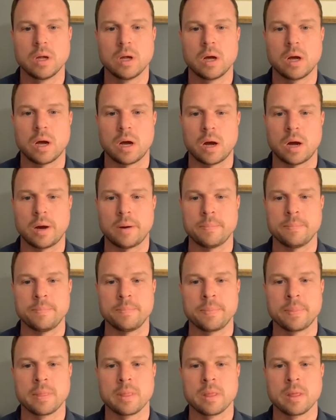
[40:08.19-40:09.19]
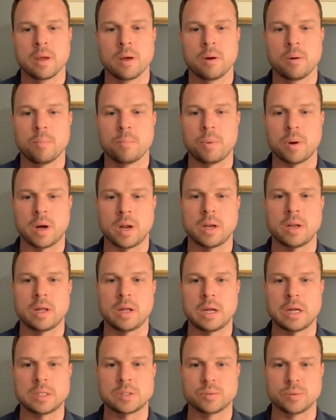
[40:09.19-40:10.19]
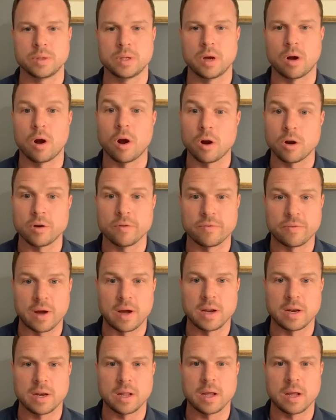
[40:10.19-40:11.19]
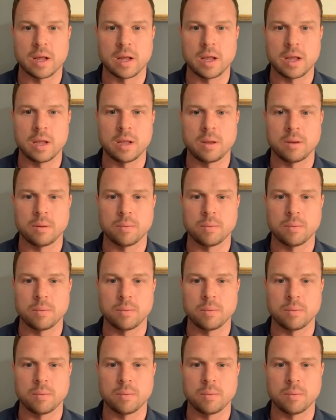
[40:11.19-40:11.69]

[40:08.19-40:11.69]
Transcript: Um, but it's really hard to find a